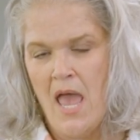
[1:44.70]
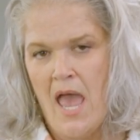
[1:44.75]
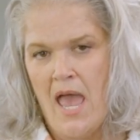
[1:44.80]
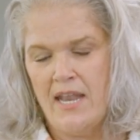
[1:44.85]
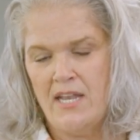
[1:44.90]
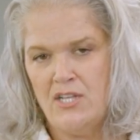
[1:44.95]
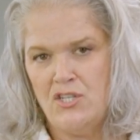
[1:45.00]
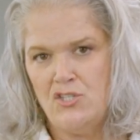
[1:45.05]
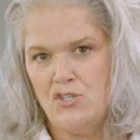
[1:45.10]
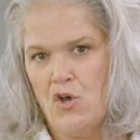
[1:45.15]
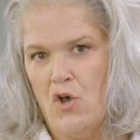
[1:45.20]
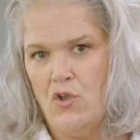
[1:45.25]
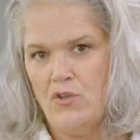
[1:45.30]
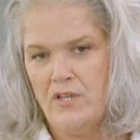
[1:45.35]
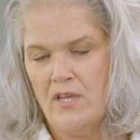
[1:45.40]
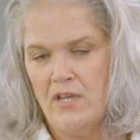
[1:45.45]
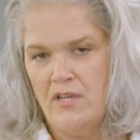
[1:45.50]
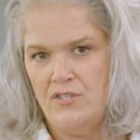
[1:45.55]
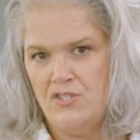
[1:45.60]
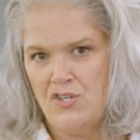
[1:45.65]
an
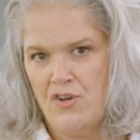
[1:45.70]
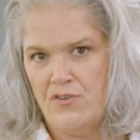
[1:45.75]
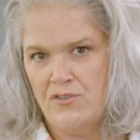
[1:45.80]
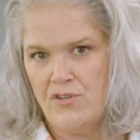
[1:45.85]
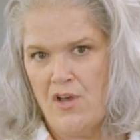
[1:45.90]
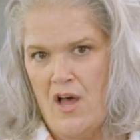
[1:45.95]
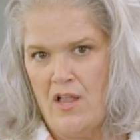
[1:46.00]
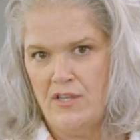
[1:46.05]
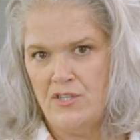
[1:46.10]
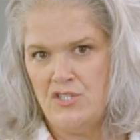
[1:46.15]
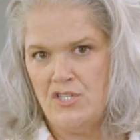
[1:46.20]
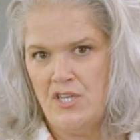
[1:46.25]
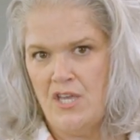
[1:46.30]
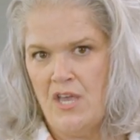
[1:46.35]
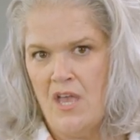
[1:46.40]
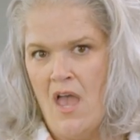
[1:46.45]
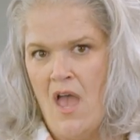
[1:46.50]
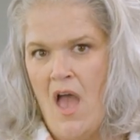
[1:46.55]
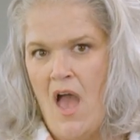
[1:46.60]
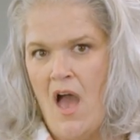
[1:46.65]
adult
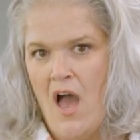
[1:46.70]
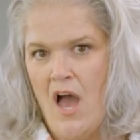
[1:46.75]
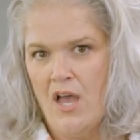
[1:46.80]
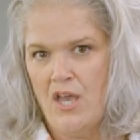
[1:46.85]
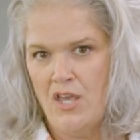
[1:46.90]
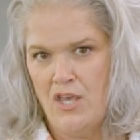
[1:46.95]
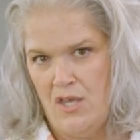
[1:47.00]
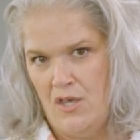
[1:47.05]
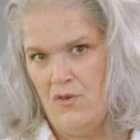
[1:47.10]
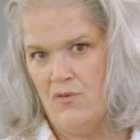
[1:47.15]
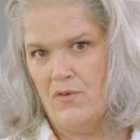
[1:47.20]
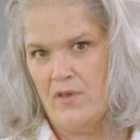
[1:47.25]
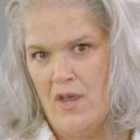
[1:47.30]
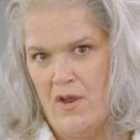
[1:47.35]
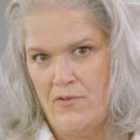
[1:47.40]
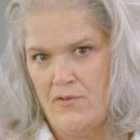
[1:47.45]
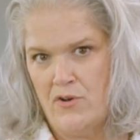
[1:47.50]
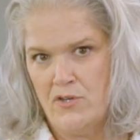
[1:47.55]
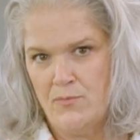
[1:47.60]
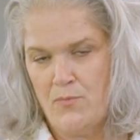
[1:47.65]
gerontology acute
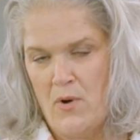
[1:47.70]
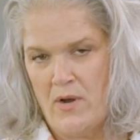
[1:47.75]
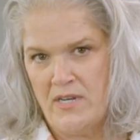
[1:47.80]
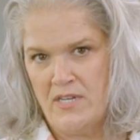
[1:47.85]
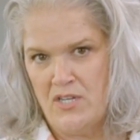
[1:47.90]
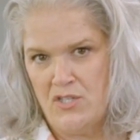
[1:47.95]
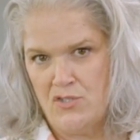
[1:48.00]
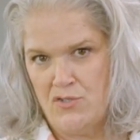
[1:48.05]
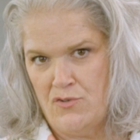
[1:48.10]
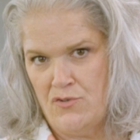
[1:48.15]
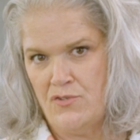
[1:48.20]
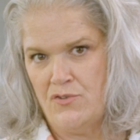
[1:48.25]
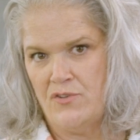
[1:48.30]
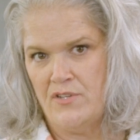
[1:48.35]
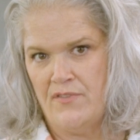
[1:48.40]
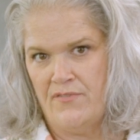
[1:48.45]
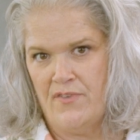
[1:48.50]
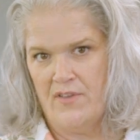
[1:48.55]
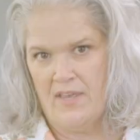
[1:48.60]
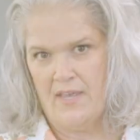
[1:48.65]
care nurse practitioner
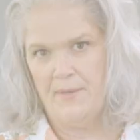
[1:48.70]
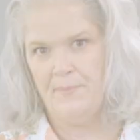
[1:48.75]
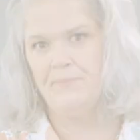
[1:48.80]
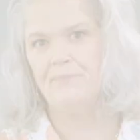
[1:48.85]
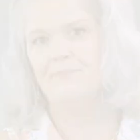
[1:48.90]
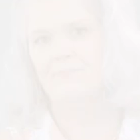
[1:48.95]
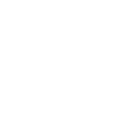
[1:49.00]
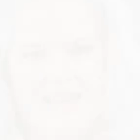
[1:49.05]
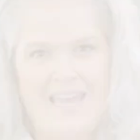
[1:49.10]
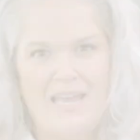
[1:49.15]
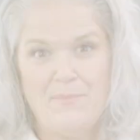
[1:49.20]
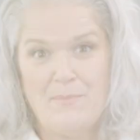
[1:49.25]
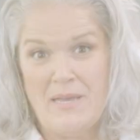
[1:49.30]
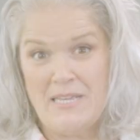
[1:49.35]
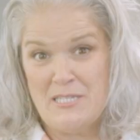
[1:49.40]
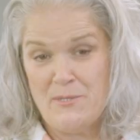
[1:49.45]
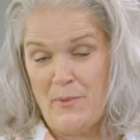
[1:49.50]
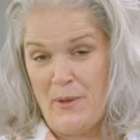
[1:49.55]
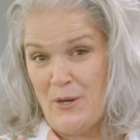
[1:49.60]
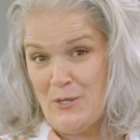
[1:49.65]
certificate. In my
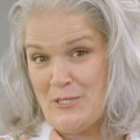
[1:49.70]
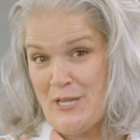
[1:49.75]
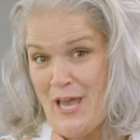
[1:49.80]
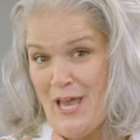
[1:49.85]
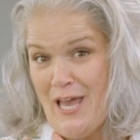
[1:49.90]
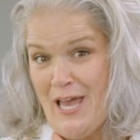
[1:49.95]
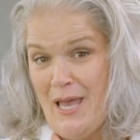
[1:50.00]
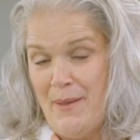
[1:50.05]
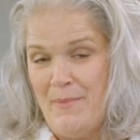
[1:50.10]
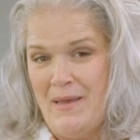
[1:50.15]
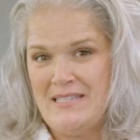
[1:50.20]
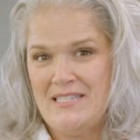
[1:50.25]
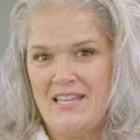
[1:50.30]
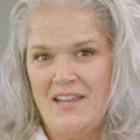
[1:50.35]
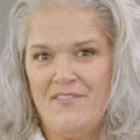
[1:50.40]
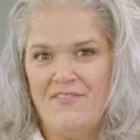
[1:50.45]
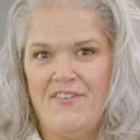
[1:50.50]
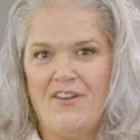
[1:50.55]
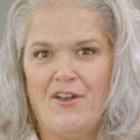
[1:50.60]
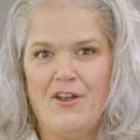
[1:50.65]
spare time, I
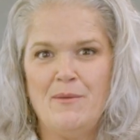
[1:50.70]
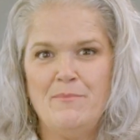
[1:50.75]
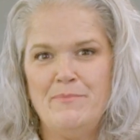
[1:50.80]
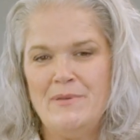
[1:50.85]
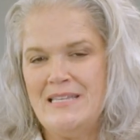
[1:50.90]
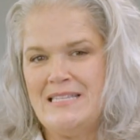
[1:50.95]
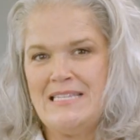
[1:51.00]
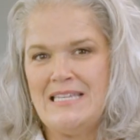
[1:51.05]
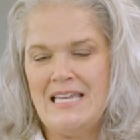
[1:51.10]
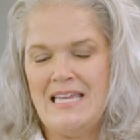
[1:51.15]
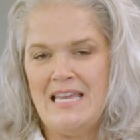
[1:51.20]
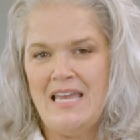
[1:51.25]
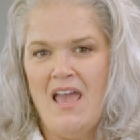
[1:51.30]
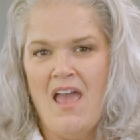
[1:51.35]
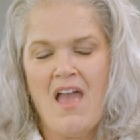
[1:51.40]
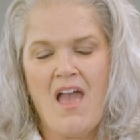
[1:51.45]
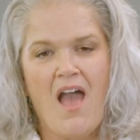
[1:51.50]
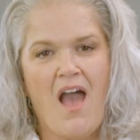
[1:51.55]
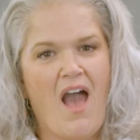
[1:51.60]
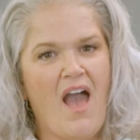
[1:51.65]
stay very busy.
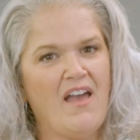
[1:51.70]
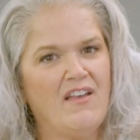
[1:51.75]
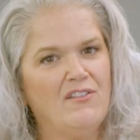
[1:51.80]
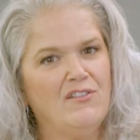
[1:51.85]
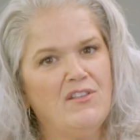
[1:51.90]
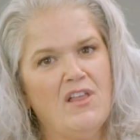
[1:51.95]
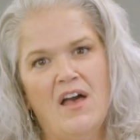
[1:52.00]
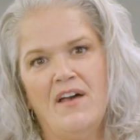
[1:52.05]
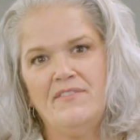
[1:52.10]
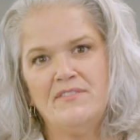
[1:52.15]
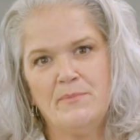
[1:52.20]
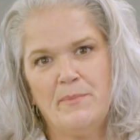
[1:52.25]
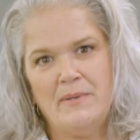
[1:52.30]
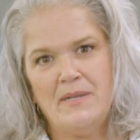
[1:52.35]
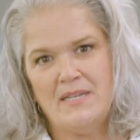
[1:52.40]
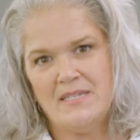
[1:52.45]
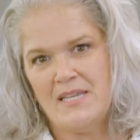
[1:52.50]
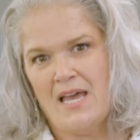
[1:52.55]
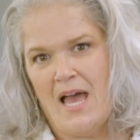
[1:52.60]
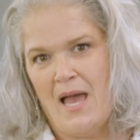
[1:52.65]
I love
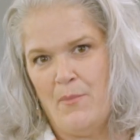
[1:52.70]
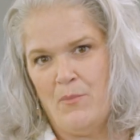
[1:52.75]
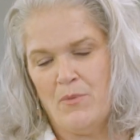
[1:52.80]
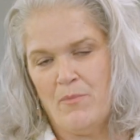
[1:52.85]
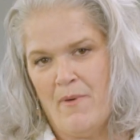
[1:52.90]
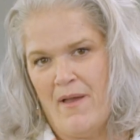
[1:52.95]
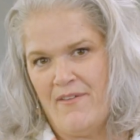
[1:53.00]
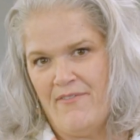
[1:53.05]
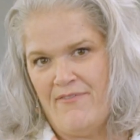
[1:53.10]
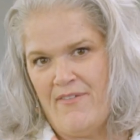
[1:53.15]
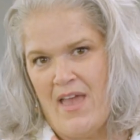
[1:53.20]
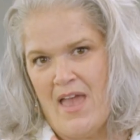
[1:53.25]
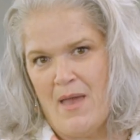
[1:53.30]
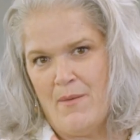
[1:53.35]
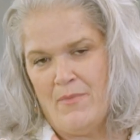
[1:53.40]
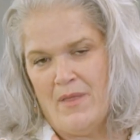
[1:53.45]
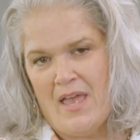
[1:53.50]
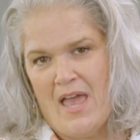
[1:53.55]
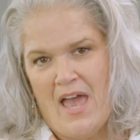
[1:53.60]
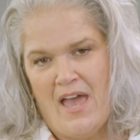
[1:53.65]
spending time with my
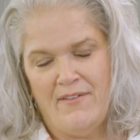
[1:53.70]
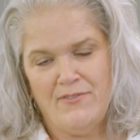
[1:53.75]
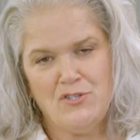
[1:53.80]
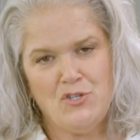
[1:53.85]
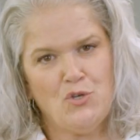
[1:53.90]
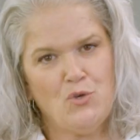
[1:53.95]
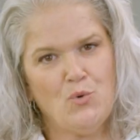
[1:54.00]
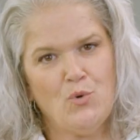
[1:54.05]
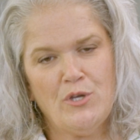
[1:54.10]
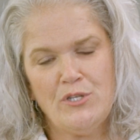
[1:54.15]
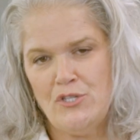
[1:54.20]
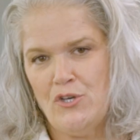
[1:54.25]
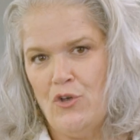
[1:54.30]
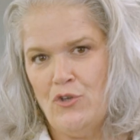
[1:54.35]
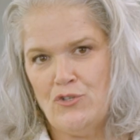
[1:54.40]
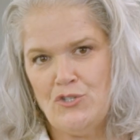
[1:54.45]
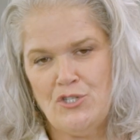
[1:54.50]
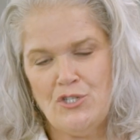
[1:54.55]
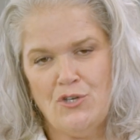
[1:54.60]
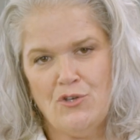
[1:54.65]
family. I have two
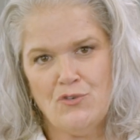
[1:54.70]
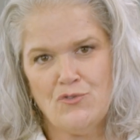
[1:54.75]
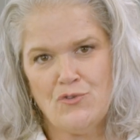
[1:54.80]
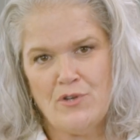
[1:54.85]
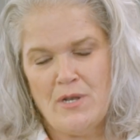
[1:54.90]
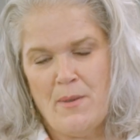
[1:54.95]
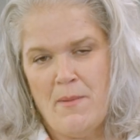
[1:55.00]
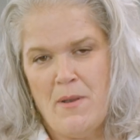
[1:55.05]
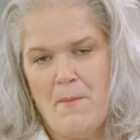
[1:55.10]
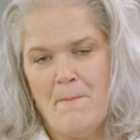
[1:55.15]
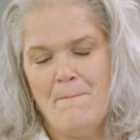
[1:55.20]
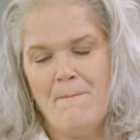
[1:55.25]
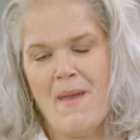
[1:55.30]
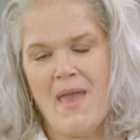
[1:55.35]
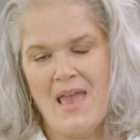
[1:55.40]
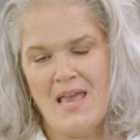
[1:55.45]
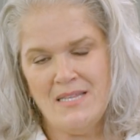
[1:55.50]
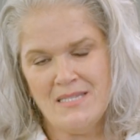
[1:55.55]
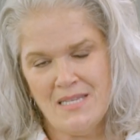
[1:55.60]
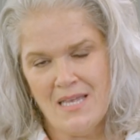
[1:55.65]
adult children, i an
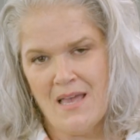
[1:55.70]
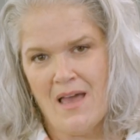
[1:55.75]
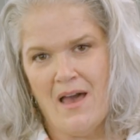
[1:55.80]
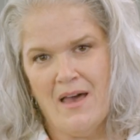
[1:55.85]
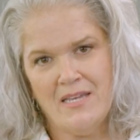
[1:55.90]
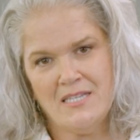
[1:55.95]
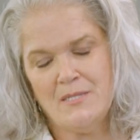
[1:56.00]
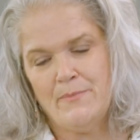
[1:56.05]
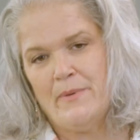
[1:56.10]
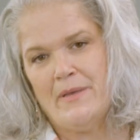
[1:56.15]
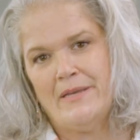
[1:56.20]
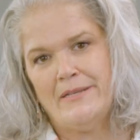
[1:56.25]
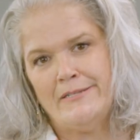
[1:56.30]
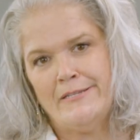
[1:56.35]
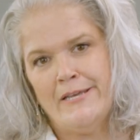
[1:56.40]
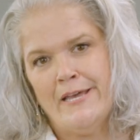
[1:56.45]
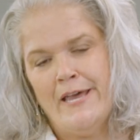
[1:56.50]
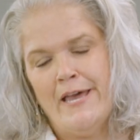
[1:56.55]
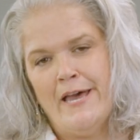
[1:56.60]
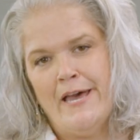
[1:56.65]
amazing
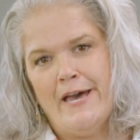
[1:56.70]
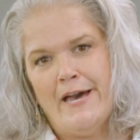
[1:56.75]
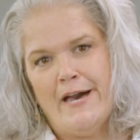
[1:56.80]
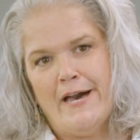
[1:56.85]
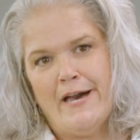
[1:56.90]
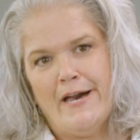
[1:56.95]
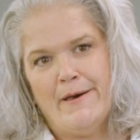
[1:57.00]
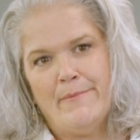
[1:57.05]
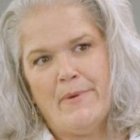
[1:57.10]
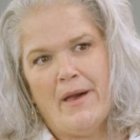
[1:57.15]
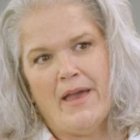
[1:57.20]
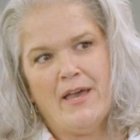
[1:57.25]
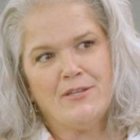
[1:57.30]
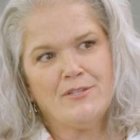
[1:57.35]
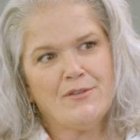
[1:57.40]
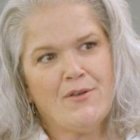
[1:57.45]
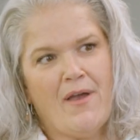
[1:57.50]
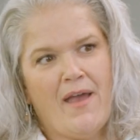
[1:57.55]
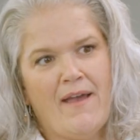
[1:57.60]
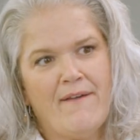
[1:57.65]
husband. Um, I
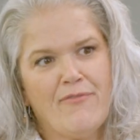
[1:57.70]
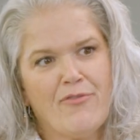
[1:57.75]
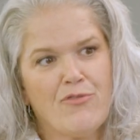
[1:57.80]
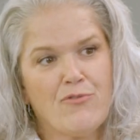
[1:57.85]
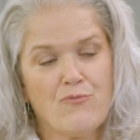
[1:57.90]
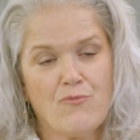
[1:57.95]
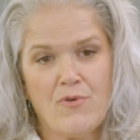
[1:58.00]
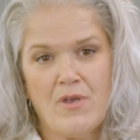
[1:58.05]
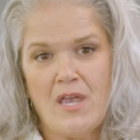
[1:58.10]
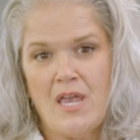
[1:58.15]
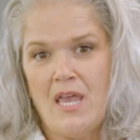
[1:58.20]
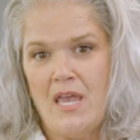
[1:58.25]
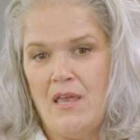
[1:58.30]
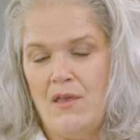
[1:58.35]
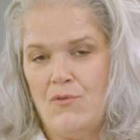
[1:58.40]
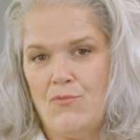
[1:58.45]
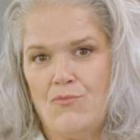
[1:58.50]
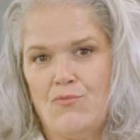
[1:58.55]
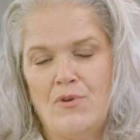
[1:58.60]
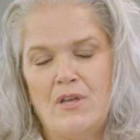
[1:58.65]
also have
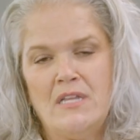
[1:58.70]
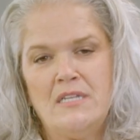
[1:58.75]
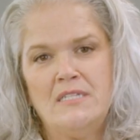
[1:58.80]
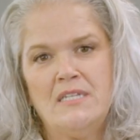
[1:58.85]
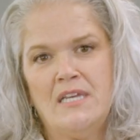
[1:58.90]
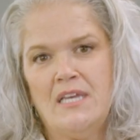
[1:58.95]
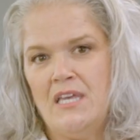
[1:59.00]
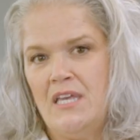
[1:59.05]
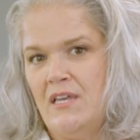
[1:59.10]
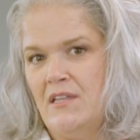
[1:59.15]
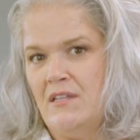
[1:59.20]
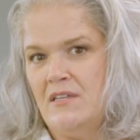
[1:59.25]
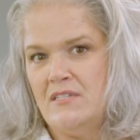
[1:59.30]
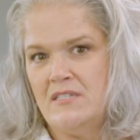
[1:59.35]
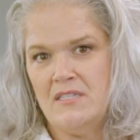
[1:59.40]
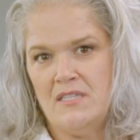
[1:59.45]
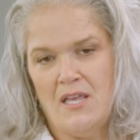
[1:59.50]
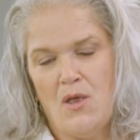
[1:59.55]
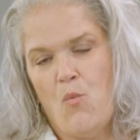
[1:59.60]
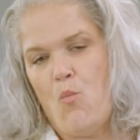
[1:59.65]
three
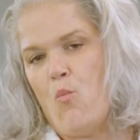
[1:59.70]
ridiculously